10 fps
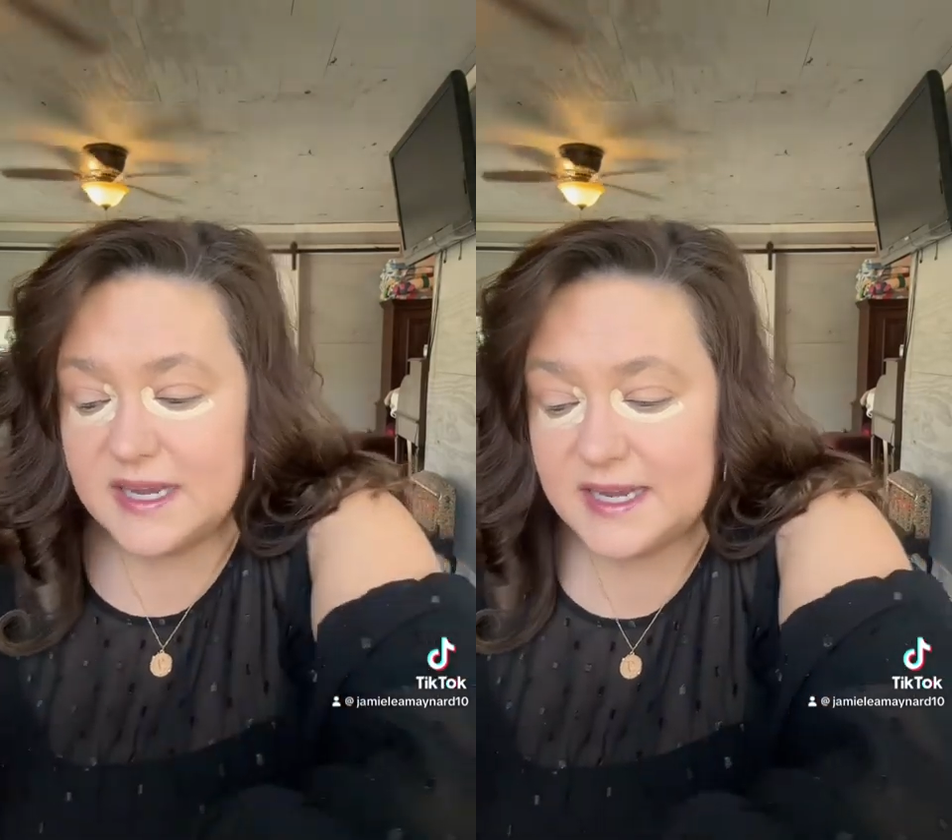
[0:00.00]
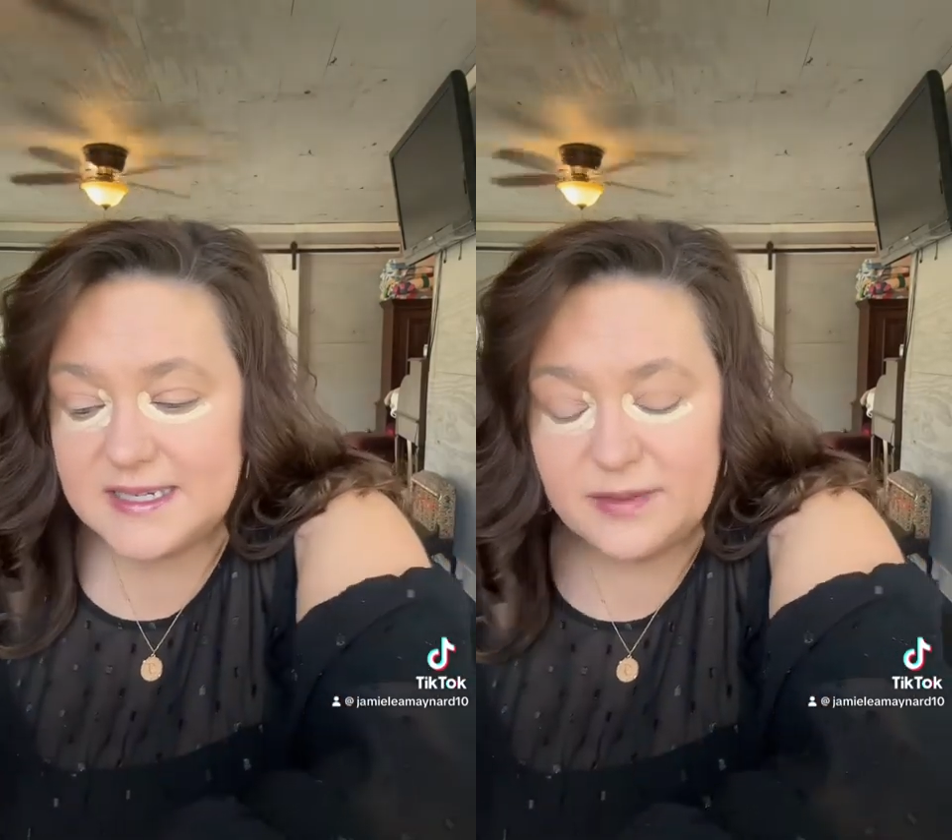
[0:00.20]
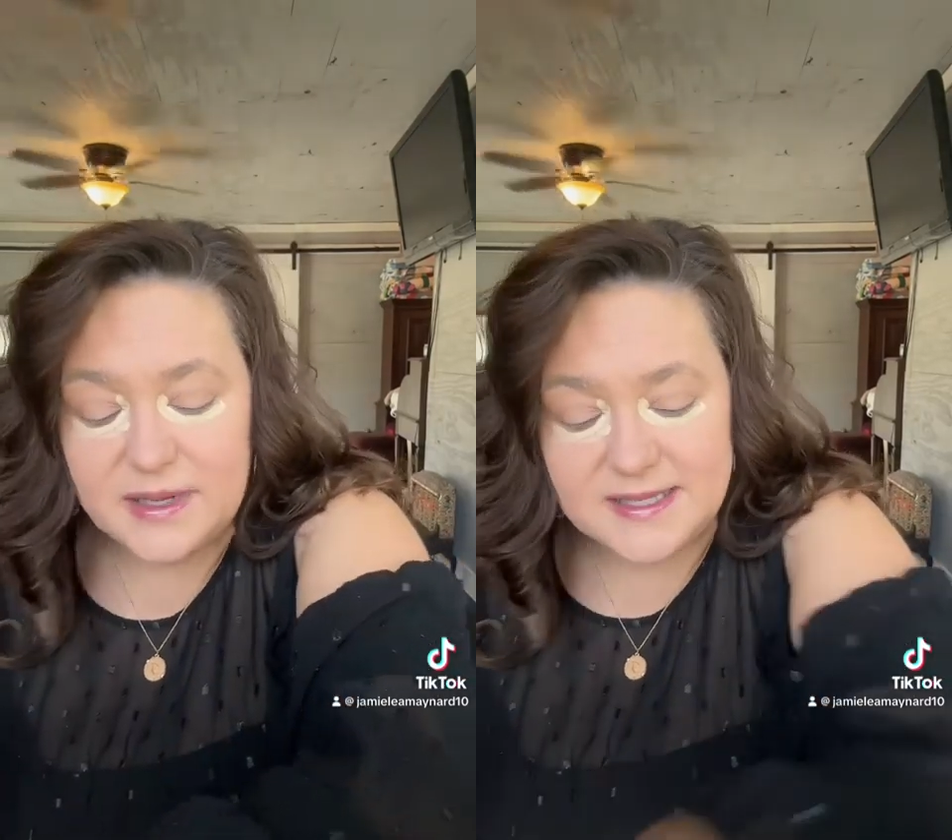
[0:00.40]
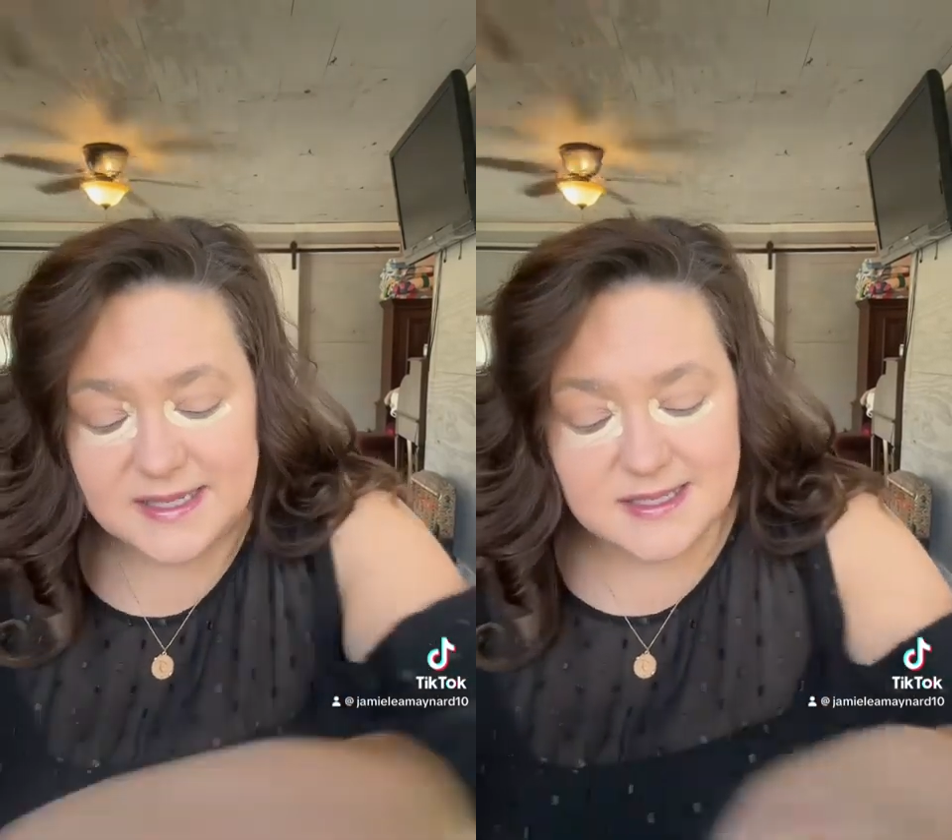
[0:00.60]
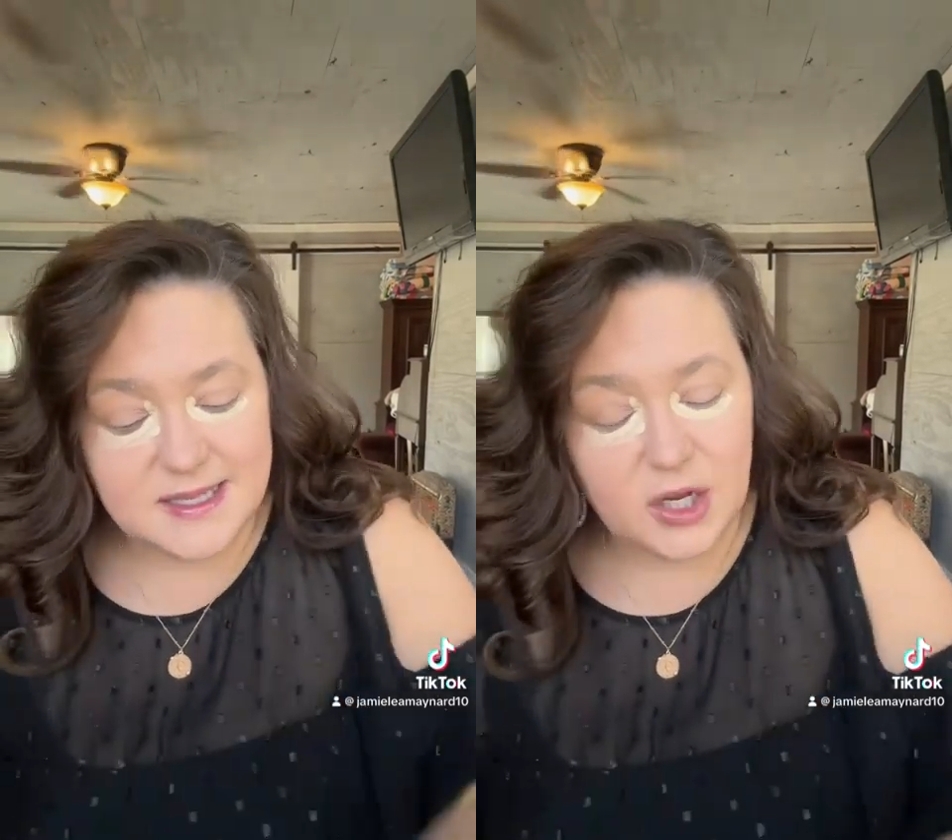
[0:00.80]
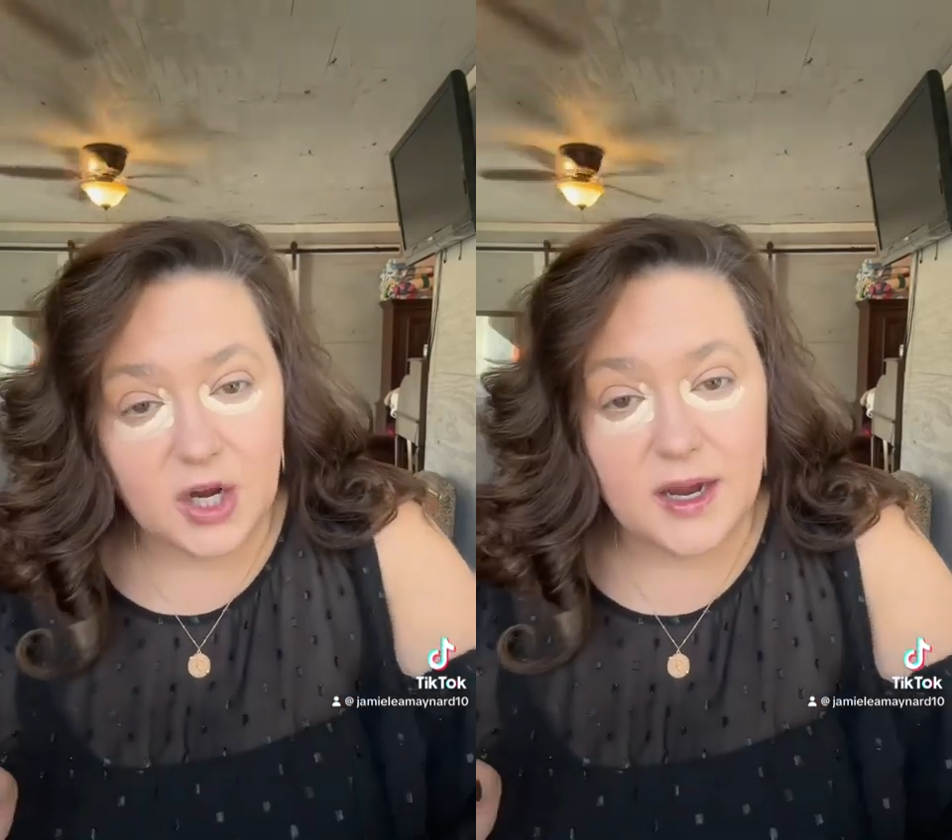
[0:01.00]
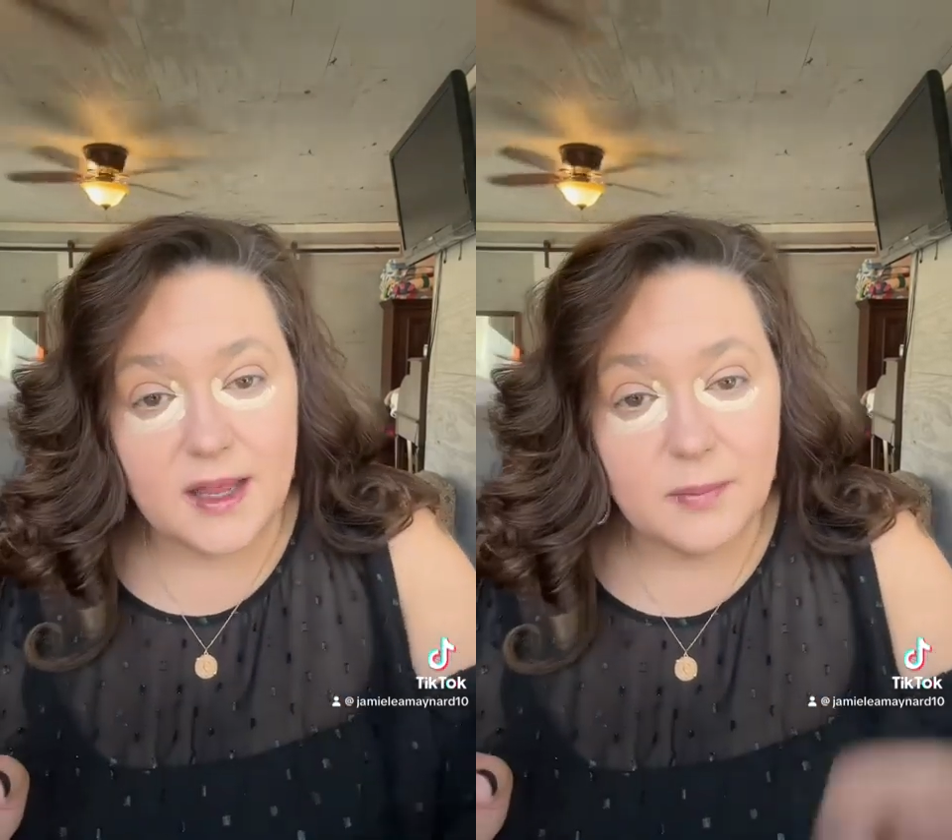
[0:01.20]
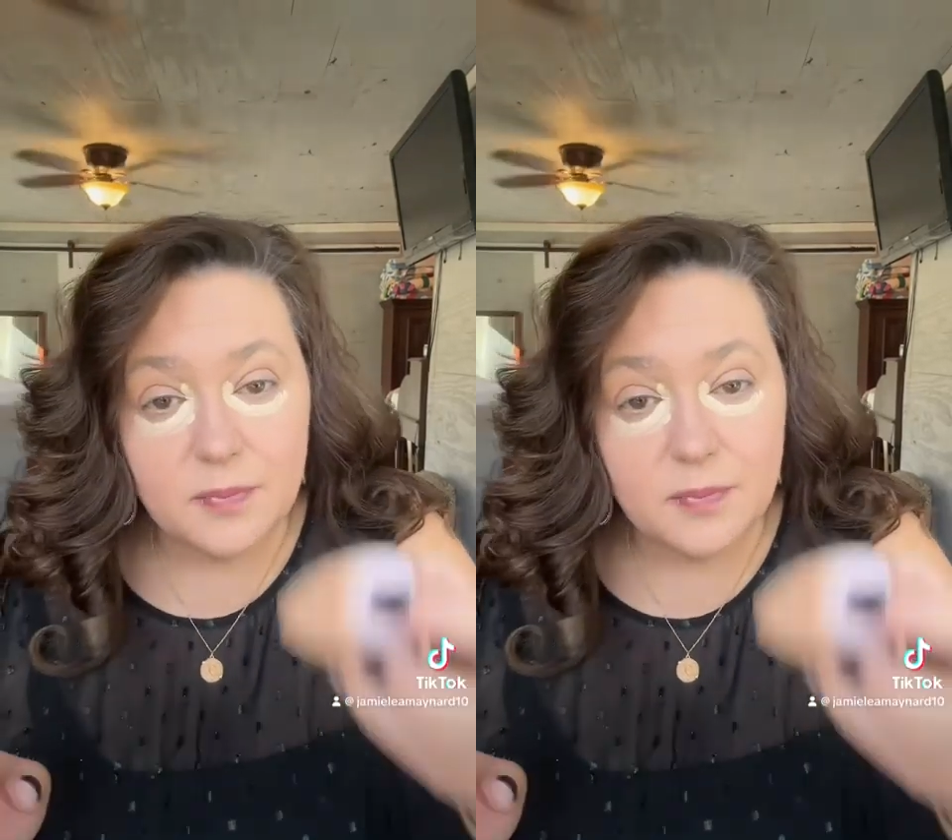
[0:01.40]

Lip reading: I did my CC cream.